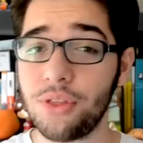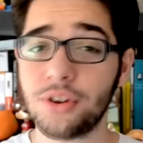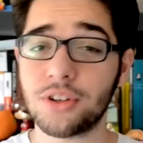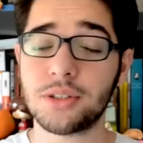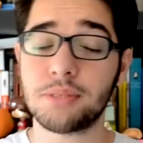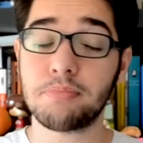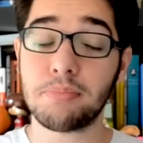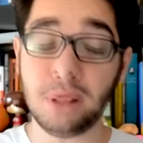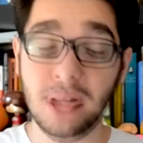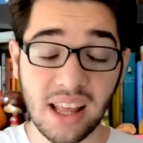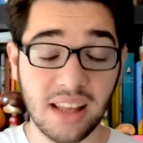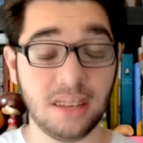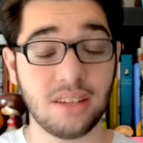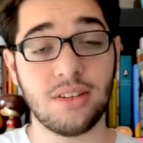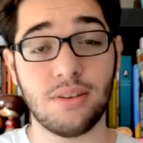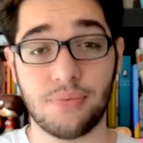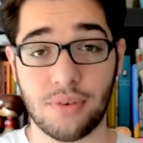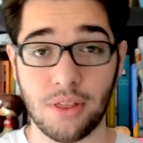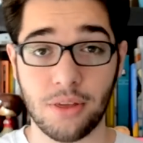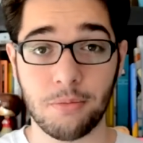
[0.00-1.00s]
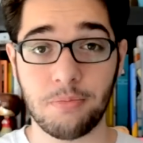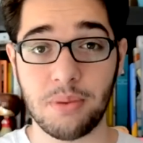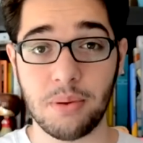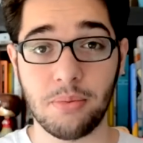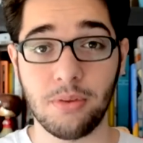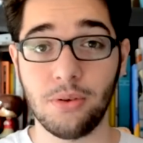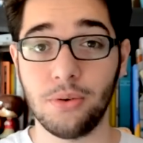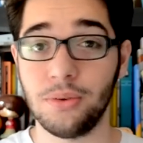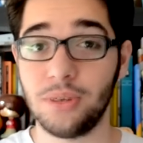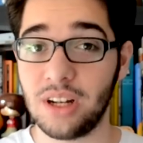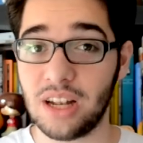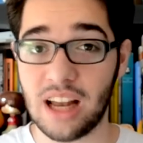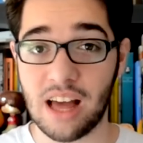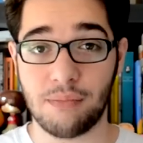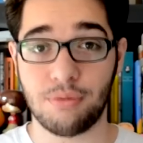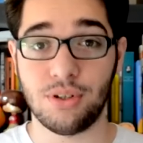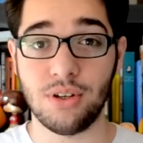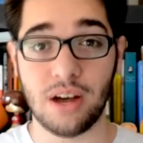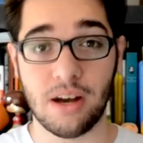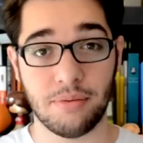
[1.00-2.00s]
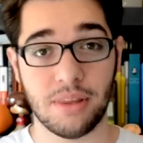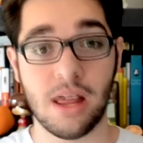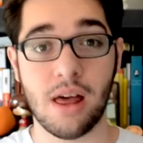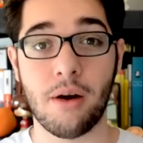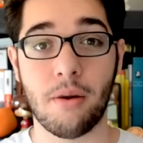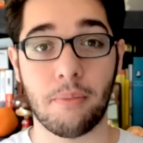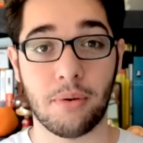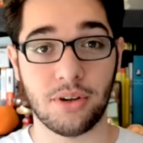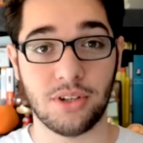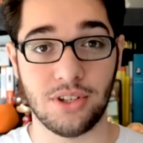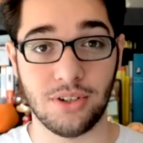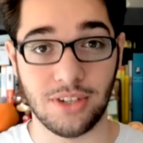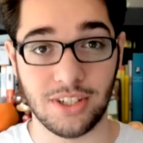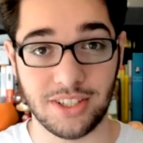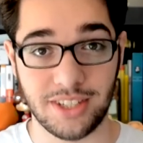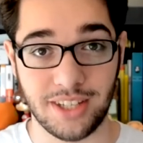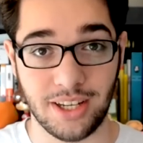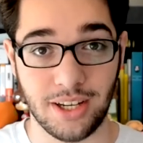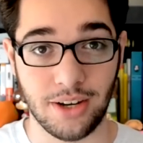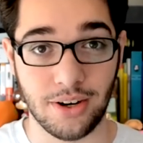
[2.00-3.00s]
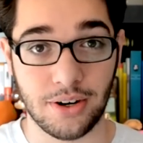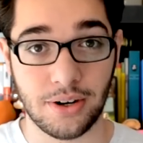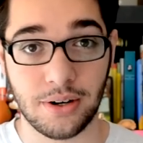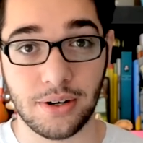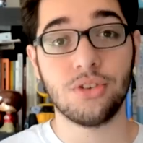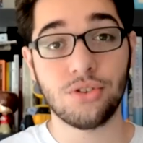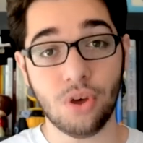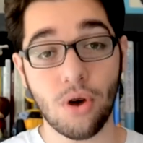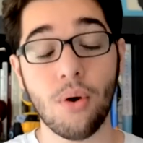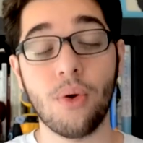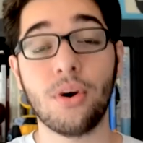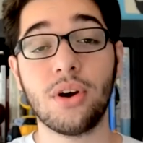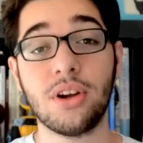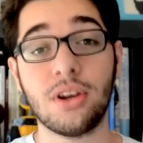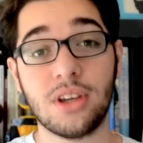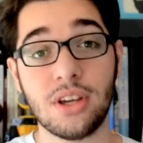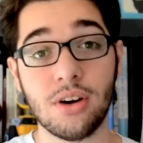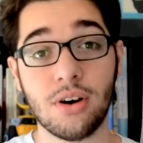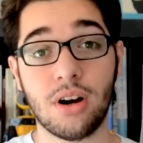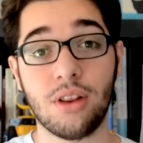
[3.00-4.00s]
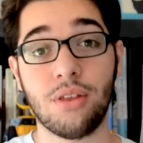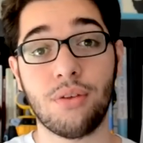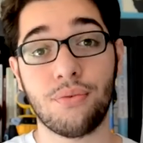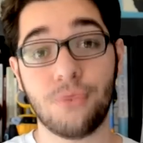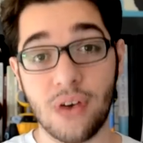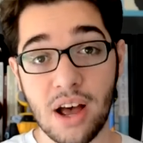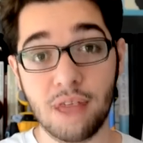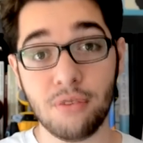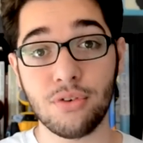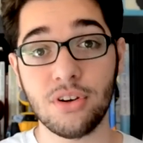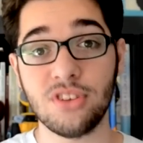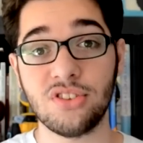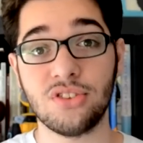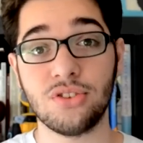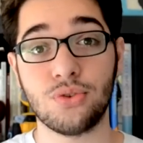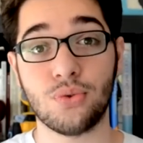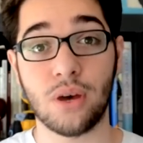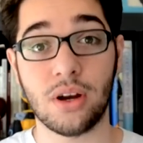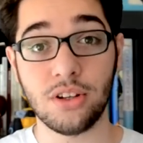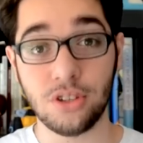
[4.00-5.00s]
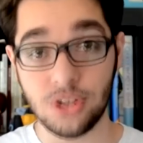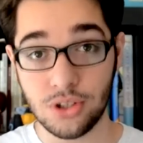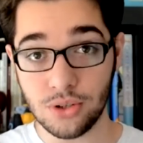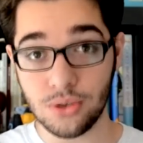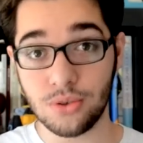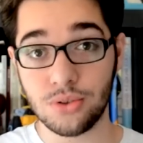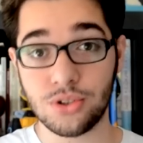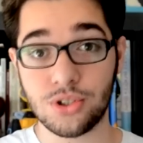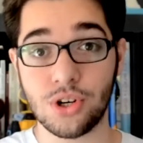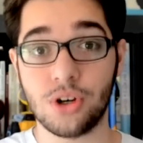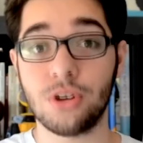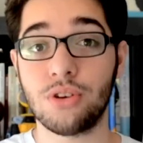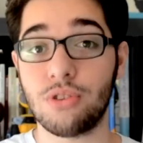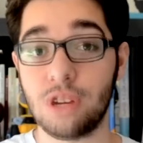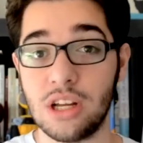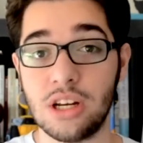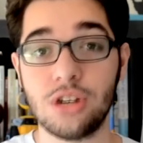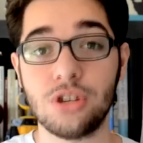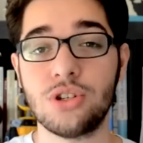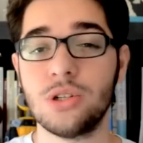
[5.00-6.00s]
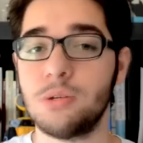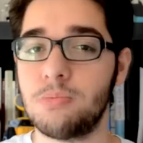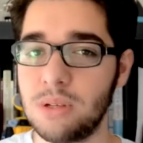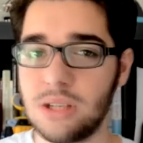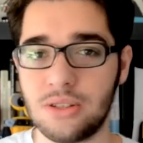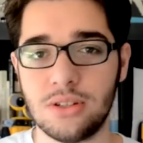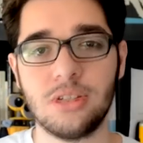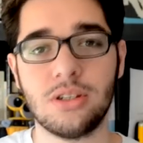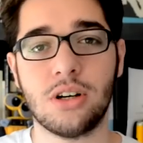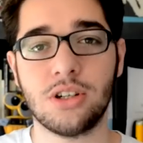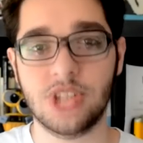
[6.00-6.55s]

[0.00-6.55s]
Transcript: there's plenty of other people who'd love to have that opportunity here. So, here are the 5 reasons why you, John Green, should visit